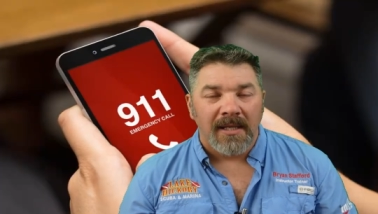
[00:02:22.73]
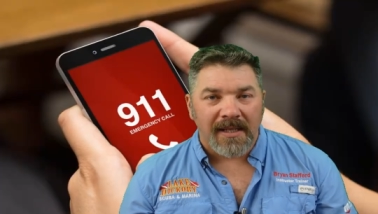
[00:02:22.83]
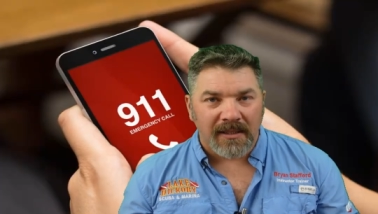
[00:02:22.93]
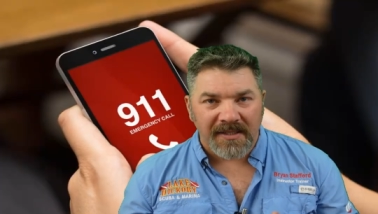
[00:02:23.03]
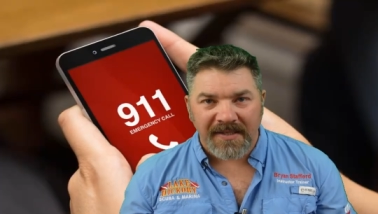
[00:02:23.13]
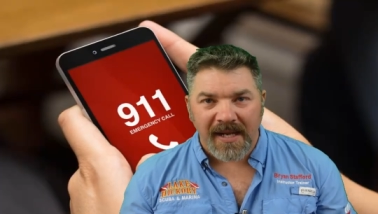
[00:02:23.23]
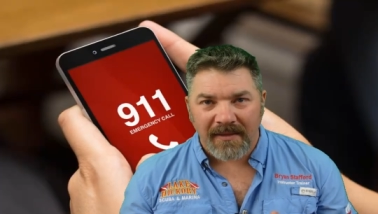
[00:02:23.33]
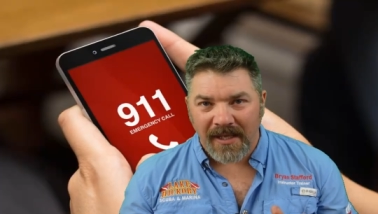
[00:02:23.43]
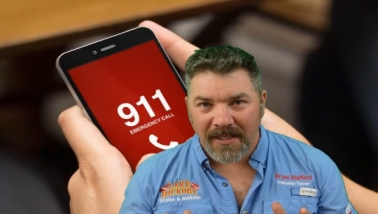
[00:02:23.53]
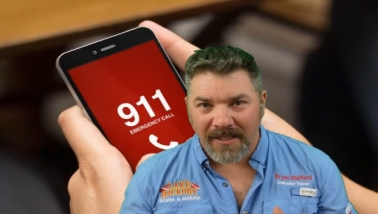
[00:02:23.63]
Now, let's say
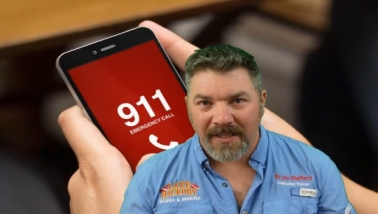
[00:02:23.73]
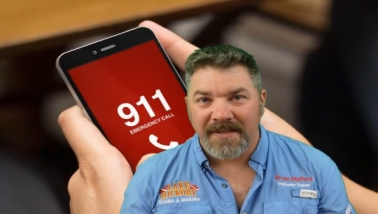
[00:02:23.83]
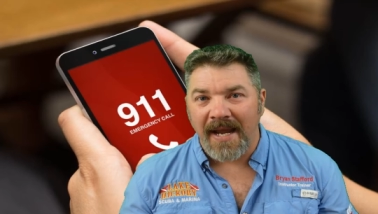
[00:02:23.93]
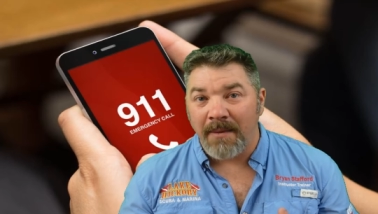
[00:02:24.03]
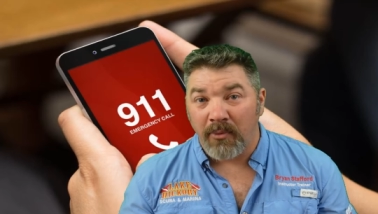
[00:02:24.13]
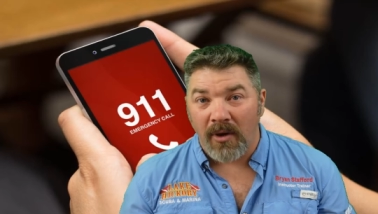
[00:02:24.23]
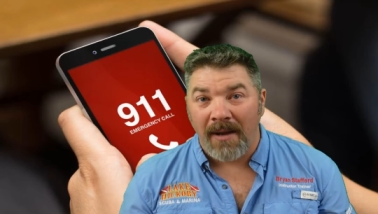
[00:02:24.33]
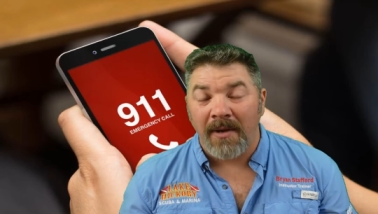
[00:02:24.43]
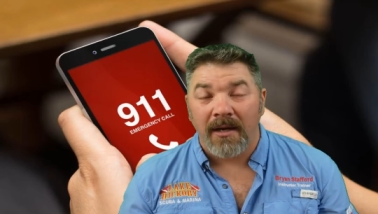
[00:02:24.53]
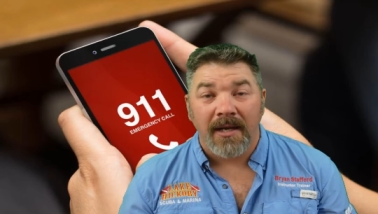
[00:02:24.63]
that it is a
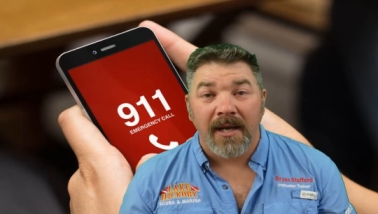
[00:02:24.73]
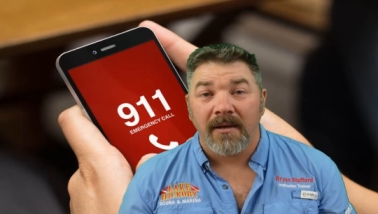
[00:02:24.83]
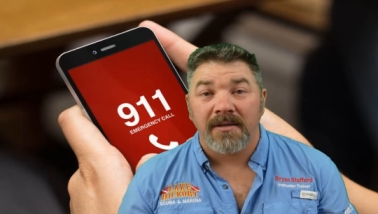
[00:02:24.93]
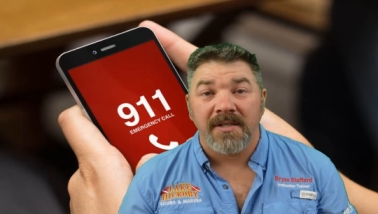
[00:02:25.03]
primary care